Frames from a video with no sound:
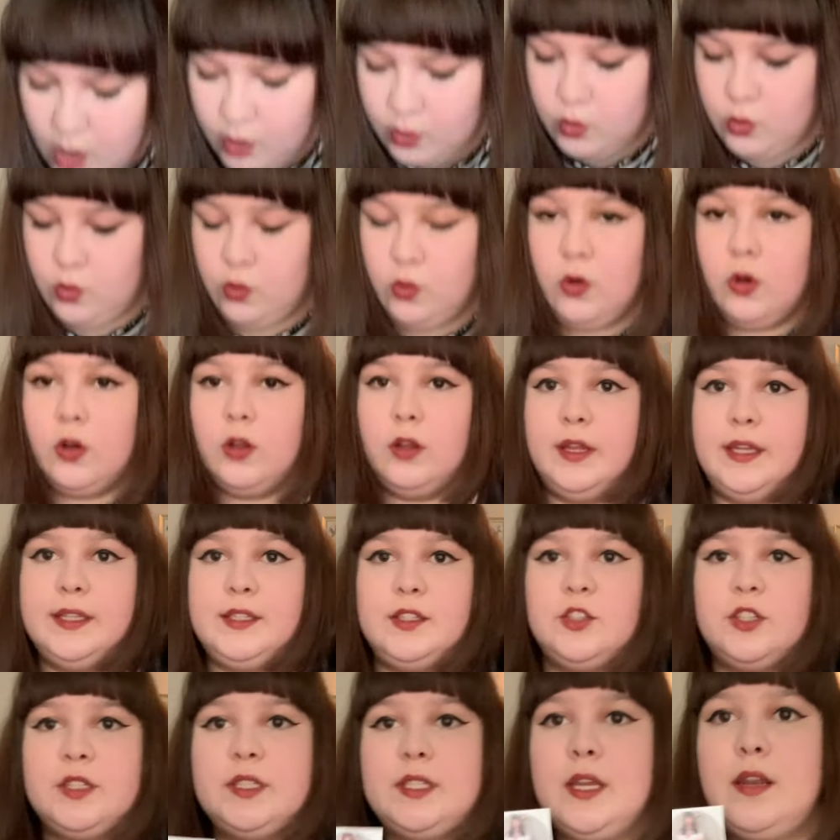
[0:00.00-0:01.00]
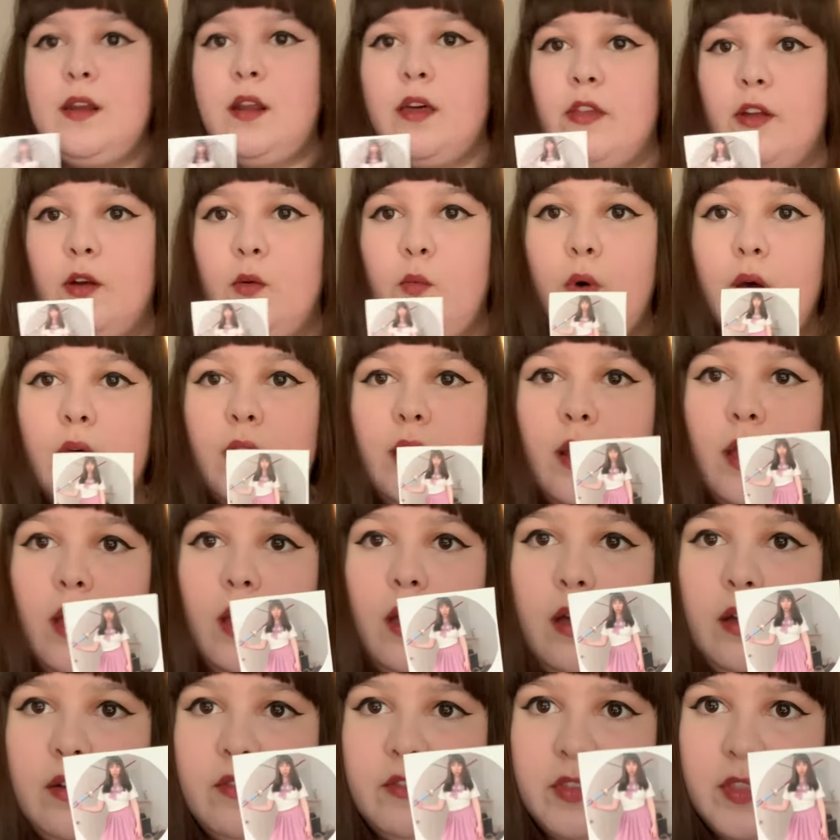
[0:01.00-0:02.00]
cool, it's just another one
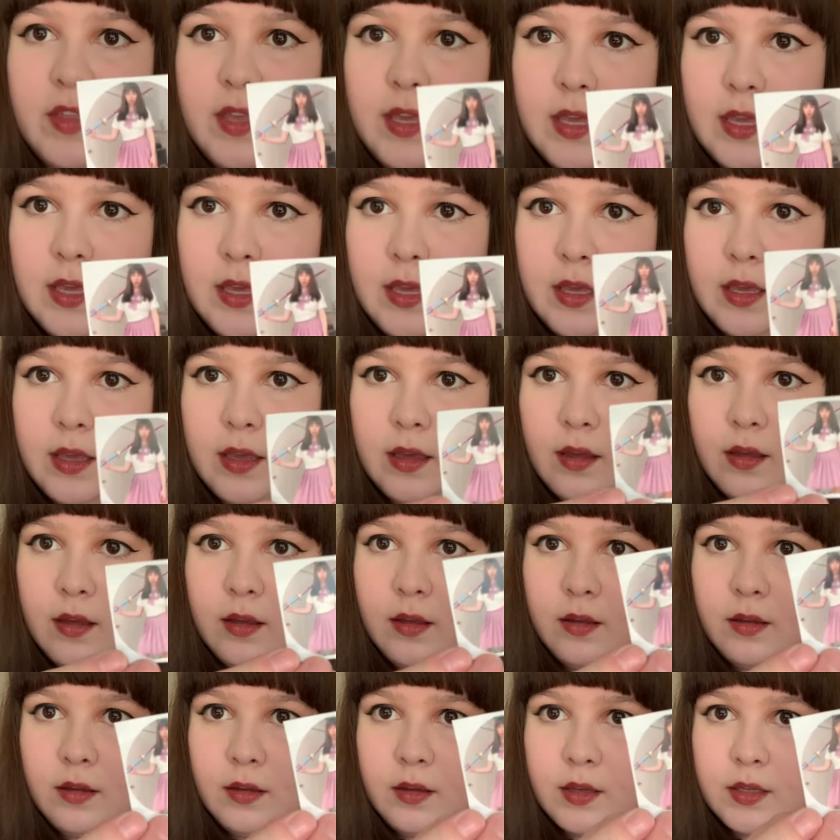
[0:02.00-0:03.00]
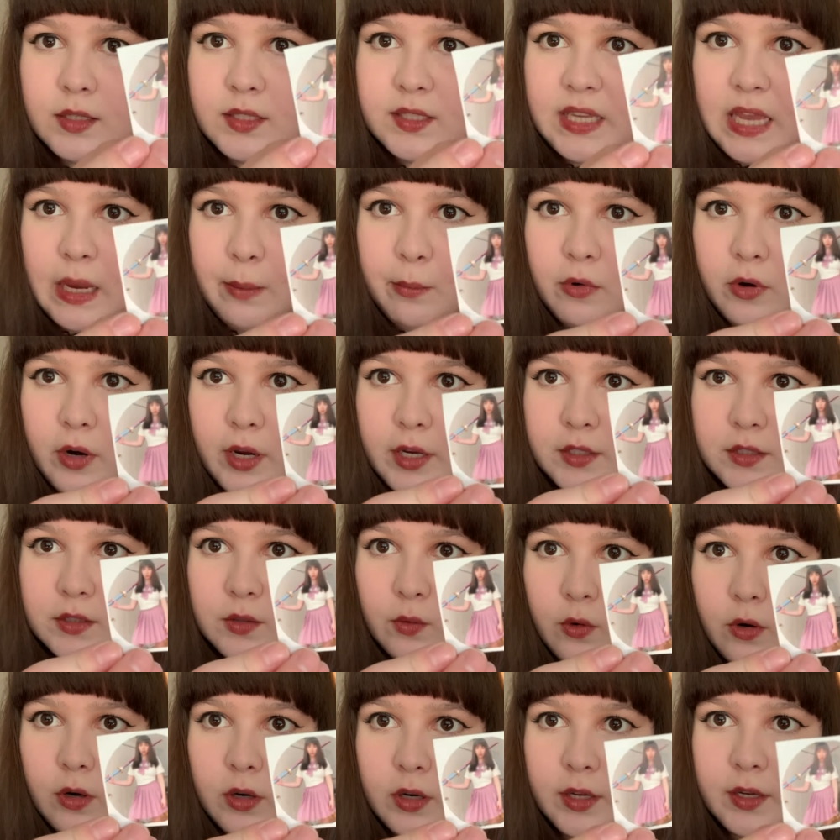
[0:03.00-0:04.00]
of the samurai
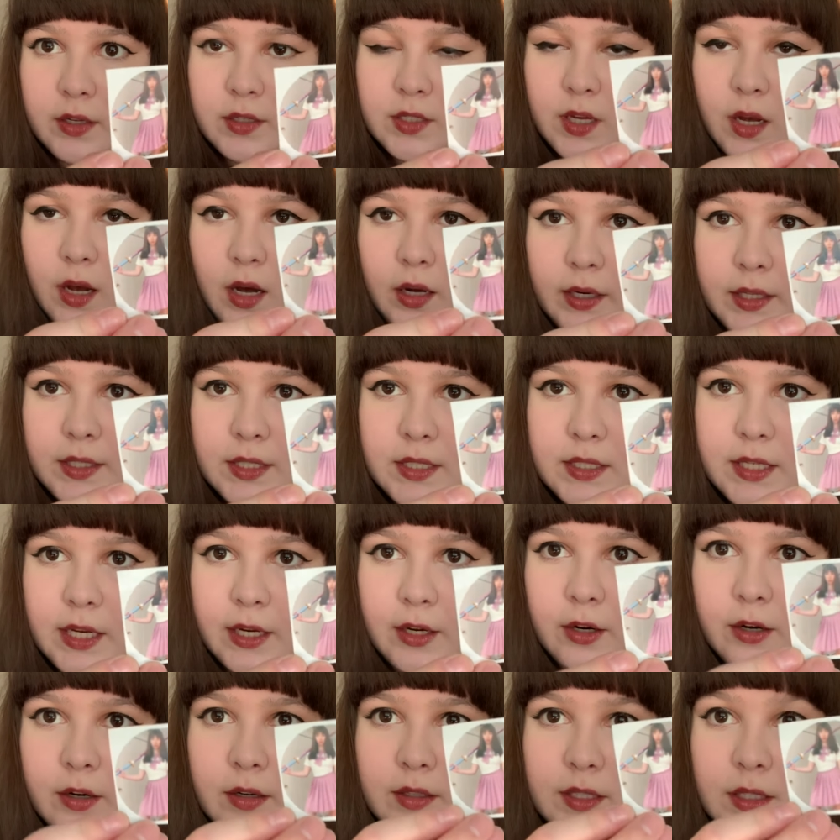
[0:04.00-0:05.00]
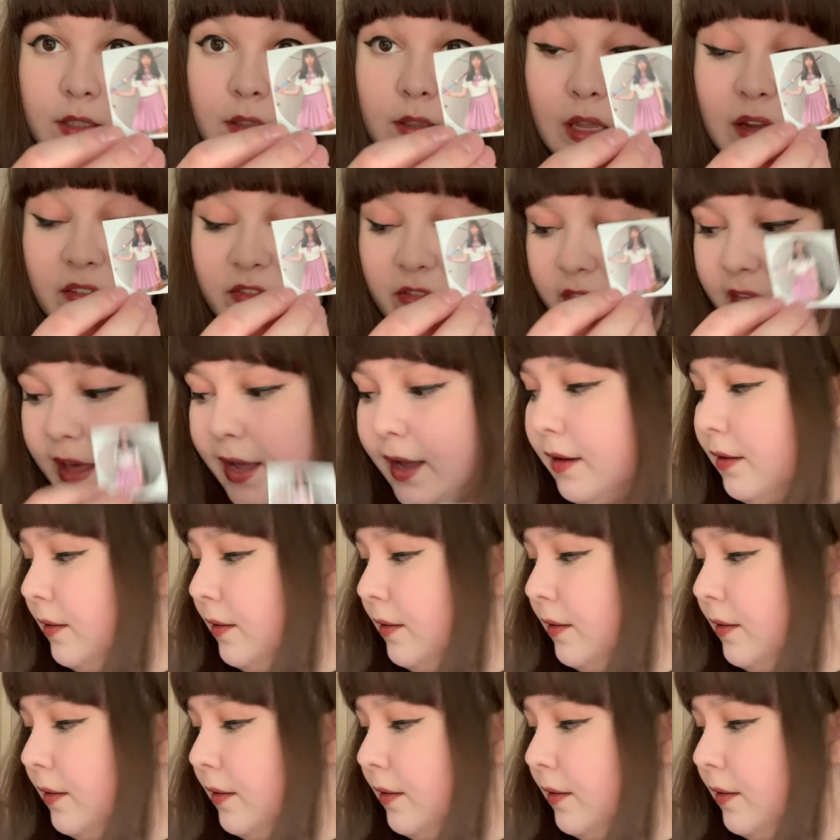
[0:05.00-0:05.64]
sword katana stickers. Love that.